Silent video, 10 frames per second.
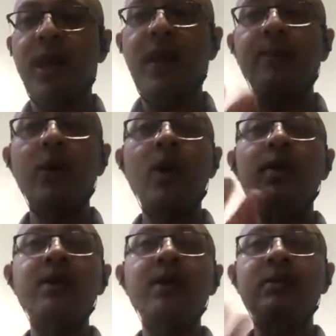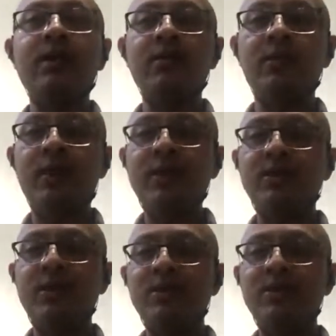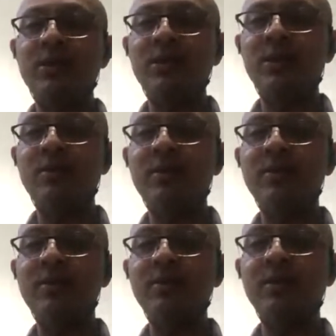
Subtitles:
I am not asking for any sense enjoyments.